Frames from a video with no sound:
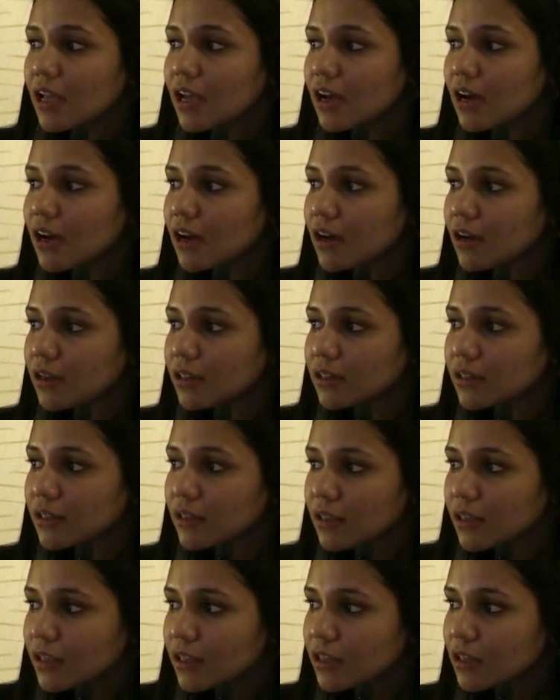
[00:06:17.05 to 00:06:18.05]

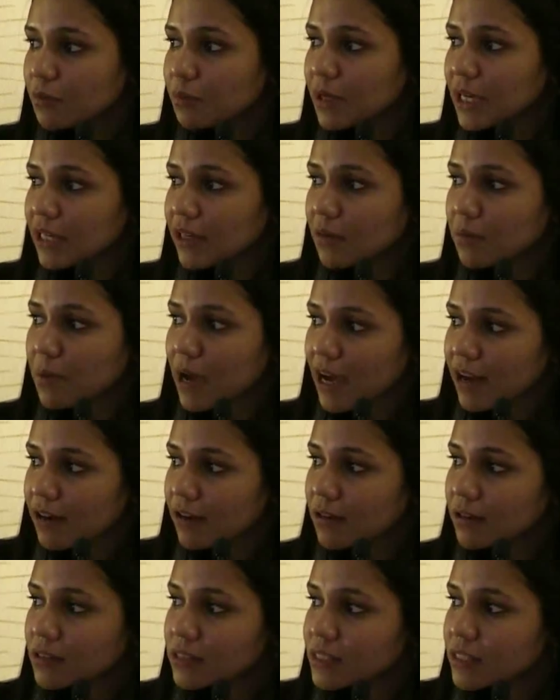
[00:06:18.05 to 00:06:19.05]
The beta
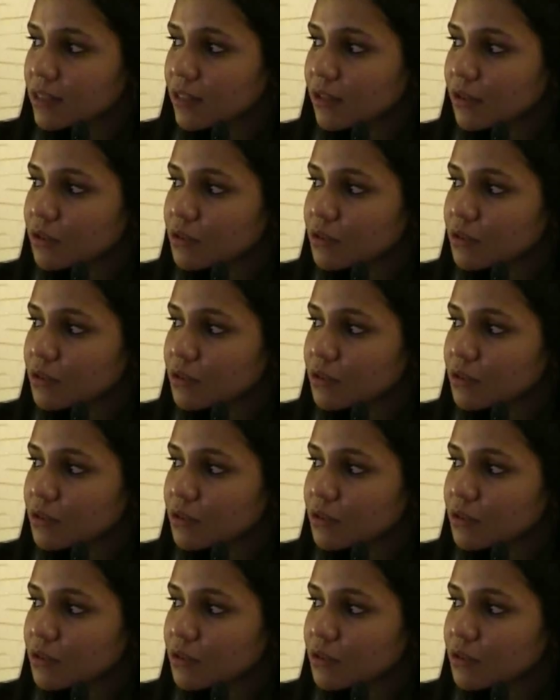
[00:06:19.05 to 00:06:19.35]
barrels that